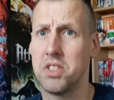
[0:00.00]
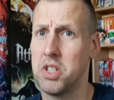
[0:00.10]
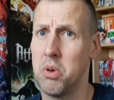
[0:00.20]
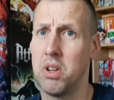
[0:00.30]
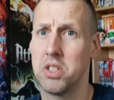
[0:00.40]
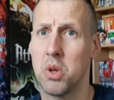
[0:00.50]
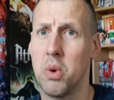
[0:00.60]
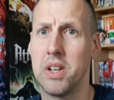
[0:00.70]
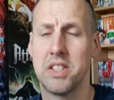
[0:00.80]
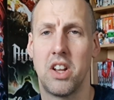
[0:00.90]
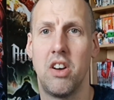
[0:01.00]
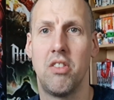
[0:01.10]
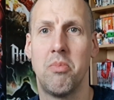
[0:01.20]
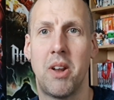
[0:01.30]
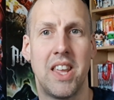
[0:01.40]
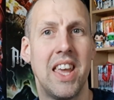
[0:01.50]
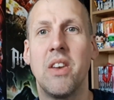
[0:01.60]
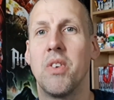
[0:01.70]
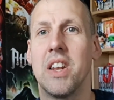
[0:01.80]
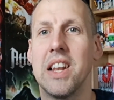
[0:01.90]
200 quid is a lot of money
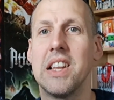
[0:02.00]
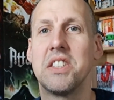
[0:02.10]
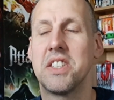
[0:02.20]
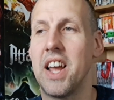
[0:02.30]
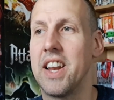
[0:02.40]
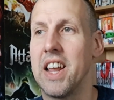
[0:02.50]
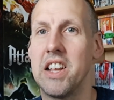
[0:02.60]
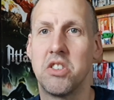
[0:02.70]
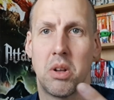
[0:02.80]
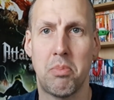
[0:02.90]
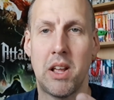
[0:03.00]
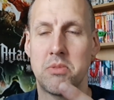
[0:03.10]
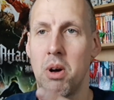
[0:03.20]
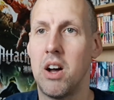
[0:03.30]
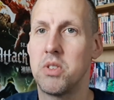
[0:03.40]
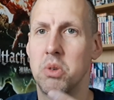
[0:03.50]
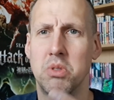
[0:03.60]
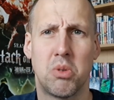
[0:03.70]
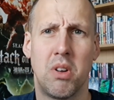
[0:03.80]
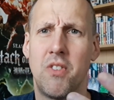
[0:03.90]
even in this day and age, or the best part of
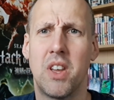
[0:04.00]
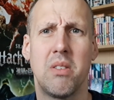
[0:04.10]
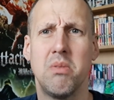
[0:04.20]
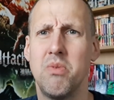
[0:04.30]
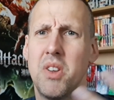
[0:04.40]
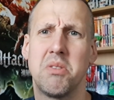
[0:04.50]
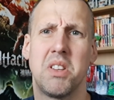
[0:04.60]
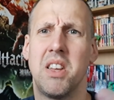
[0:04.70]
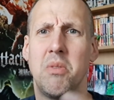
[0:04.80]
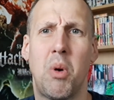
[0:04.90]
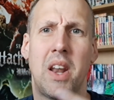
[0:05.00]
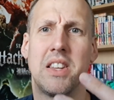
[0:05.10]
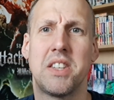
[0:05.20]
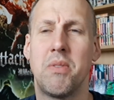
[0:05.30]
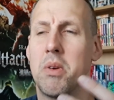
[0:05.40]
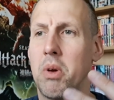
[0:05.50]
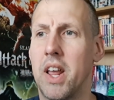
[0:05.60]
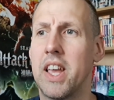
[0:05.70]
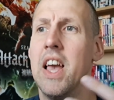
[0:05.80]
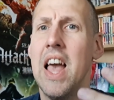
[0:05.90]
200 quid. I think it was like 170,
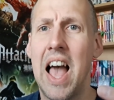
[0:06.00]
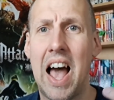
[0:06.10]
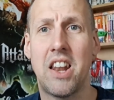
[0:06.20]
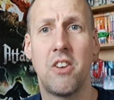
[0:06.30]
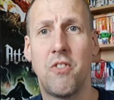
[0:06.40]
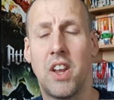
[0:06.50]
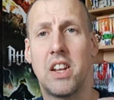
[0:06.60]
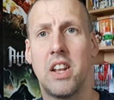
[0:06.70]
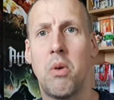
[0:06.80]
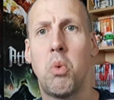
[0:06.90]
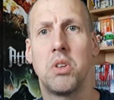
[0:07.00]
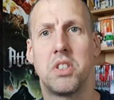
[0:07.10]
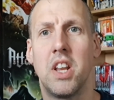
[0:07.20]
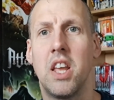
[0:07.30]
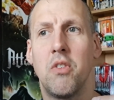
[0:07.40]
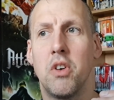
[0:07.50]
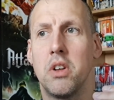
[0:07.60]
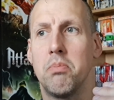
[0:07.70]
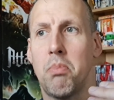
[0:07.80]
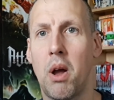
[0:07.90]
180, and I think there wasn't
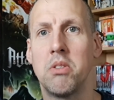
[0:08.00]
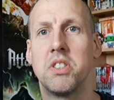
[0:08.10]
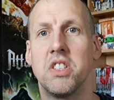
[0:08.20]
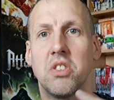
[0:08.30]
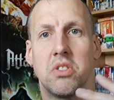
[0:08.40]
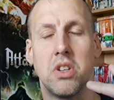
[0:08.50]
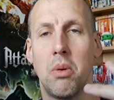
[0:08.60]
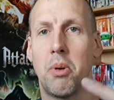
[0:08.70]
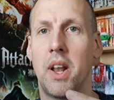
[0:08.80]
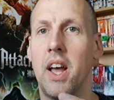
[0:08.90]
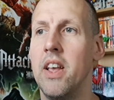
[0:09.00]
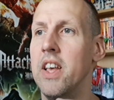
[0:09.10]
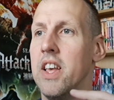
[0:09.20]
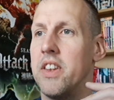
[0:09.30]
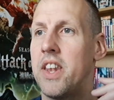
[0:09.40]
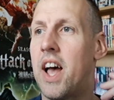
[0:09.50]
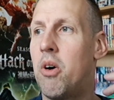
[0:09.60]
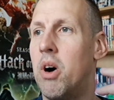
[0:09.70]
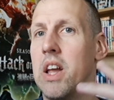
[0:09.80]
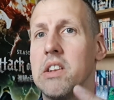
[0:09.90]
even postage on top of that. Now
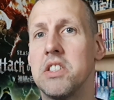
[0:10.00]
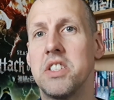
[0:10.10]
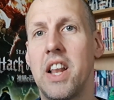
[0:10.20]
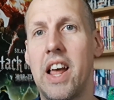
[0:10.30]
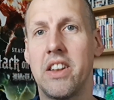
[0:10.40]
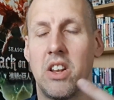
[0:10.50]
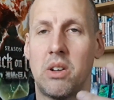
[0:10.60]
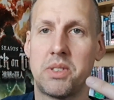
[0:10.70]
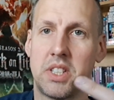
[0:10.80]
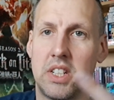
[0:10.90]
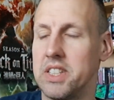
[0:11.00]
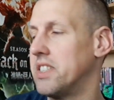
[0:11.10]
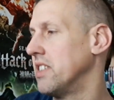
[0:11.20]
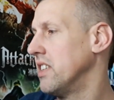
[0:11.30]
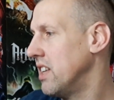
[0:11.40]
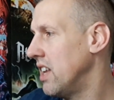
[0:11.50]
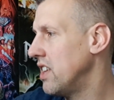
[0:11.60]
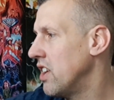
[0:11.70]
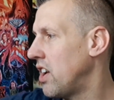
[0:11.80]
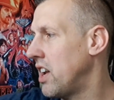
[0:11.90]
I understand that obviously this,
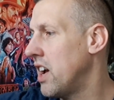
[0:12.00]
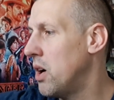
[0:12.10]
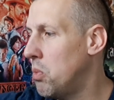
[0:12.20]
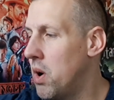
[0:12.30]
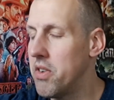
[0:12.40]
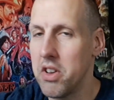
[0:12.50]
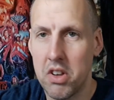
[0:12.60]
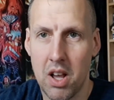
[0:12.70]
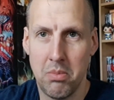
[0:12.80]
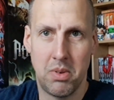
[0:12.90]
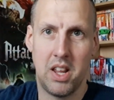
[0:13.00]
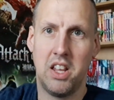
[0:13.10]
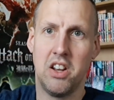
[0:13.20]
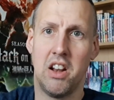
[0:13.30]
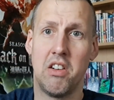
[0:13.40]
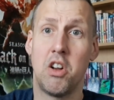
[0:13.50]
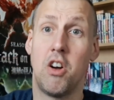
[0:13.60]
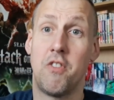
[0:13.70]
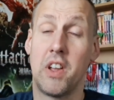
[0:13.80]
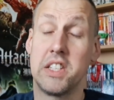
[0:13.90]
you know, we're a new company, you know, there are a lot
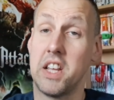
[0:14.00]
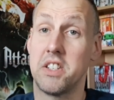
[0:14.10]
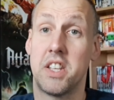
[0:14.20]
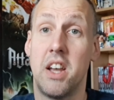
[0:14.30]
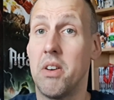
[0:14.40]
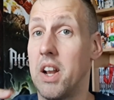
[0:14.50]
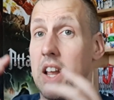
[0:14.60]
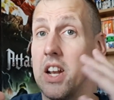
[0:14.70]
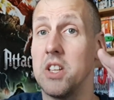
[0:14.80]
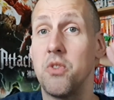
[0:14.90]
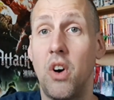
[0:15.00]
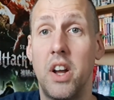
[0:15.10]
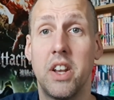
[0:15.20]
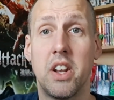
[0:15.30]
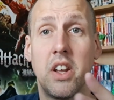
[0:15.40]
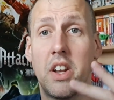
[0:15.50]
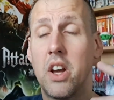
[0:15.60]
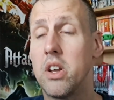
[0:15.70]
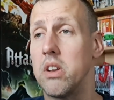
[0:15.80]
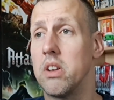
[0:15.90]
of things I had to calculate, and that's fine, and I
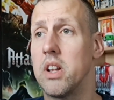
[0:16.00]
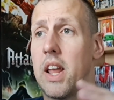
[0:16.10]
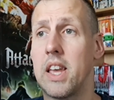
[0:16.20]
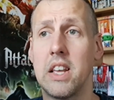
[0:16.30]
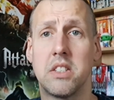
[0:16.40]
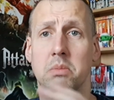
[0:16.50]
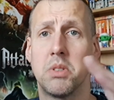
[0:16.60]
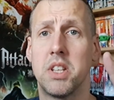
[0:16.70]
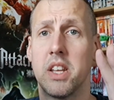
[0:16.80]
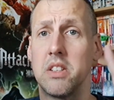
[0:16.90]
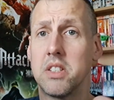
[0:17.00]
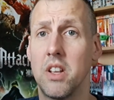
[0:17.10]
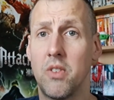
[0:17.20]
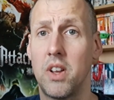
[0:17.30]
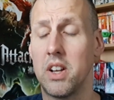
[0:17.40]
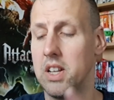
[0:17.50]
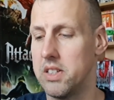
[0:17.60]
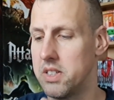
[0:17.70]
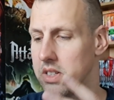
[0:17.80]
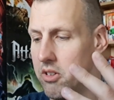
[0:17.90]
know they get some stick and stuff like
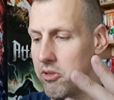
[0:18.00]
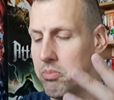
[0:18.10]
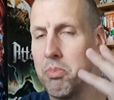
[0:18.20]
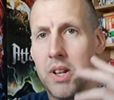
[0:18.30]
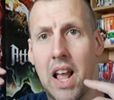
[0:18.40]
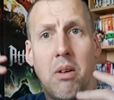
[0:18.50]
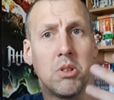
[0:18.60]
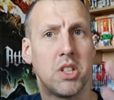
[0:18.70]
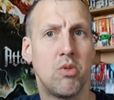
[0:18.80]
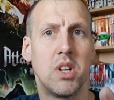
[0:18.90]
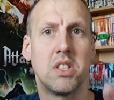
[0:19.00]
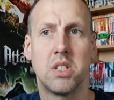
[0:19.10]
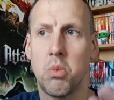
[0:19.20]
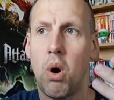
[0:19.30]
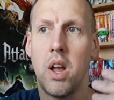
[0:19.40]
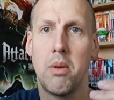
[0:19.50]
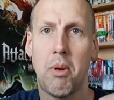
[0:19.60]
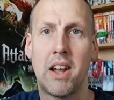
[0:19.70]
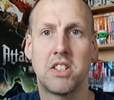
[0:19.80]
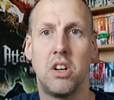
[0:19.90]
this, but that was the reasons why I
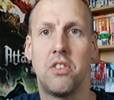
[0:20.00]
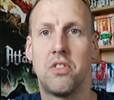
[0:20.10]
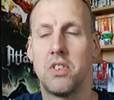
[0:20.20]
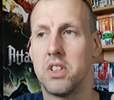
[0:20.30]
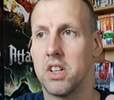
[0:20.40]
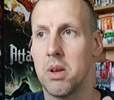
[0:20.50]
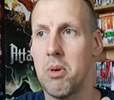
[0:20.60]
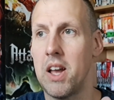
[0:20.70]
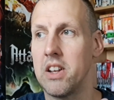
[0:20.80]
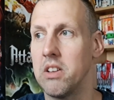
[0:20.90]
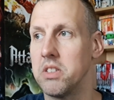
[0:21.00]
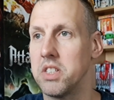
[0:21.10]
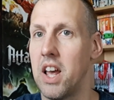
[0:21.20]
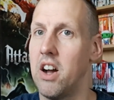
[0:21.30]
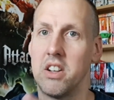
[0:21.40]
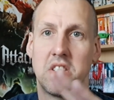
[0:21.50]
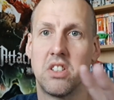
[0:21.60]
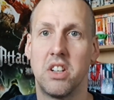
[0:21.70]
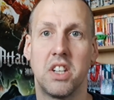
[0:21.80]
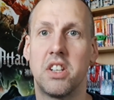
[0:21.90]
backed off the Commando set. I
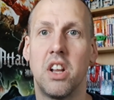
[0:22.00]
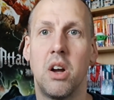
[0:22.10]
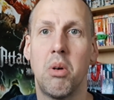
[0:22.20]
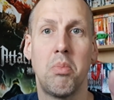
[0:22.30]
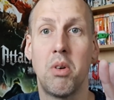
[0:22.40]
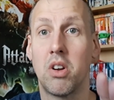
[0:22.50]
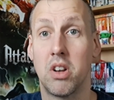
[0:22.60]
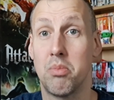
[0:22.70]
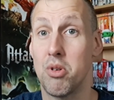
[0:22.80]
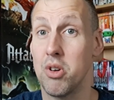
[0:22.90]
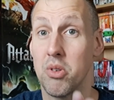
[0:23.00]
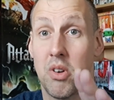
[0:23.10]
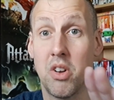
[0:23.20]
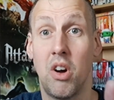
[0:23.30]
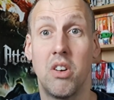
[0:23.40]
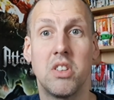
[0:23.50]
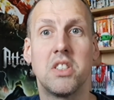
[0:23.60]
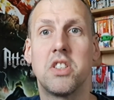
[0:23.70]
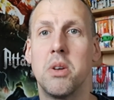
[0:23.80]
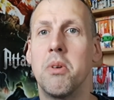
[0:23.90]
decided, no, I'm not going to pre-order it. There's
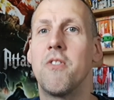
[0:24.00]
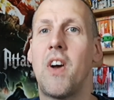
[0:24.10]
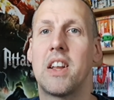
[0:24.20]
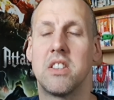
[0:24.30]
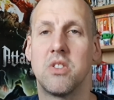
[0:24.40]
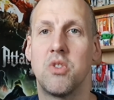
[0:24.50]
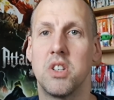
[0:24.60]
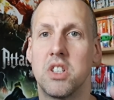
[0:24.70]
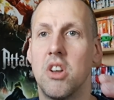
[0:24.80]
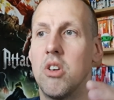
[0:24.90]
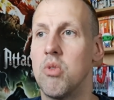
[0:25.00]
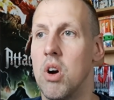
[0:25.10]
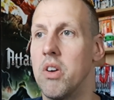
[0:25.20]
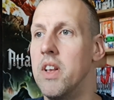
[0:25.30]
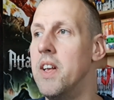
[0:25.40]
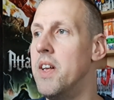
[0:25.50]
too many factors for it to go wrong.